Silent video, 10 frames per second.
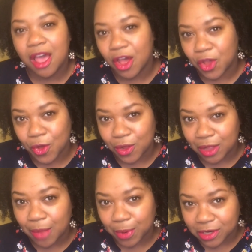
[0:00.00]
a
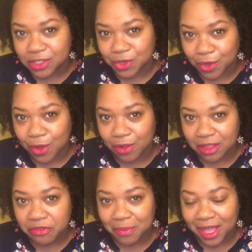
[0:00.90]
personal goal
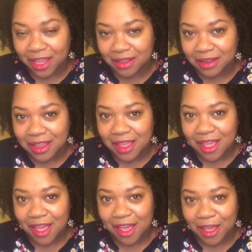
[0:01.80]
of mine.
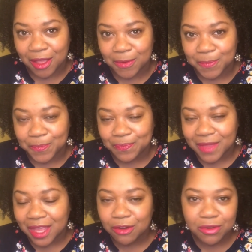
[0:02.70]

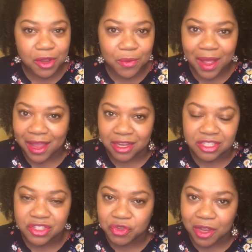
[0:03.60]
I don't know why, I
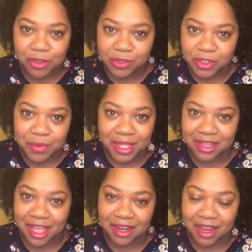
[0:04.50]
just struggle doing
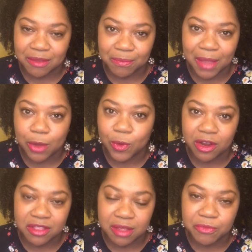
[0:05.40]
that. I might wear
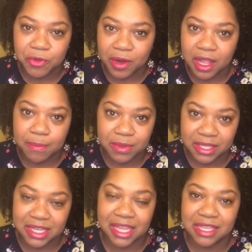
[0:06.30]
them for a couple of
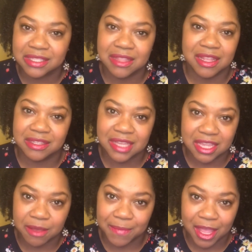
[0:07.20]
days and then take
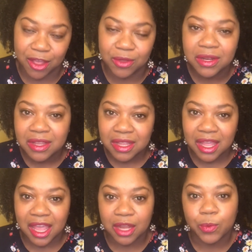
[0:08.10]
them out
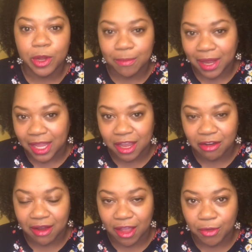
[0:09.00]
and wear my
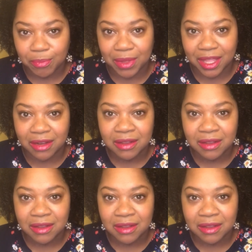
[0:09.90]
hair out. But